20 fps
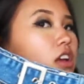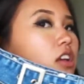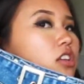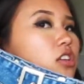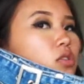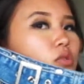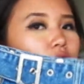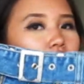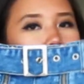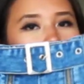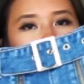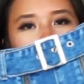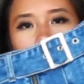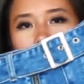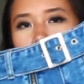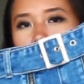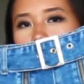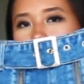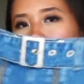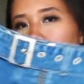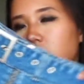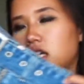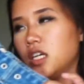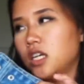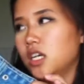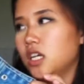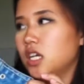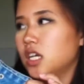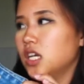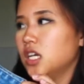unique
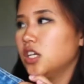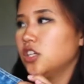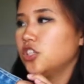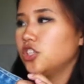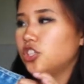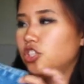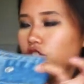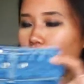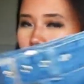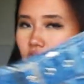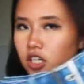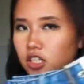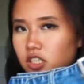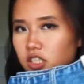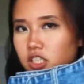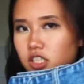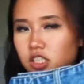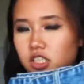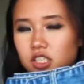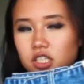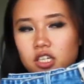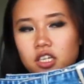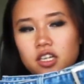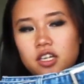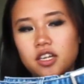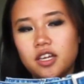shorts.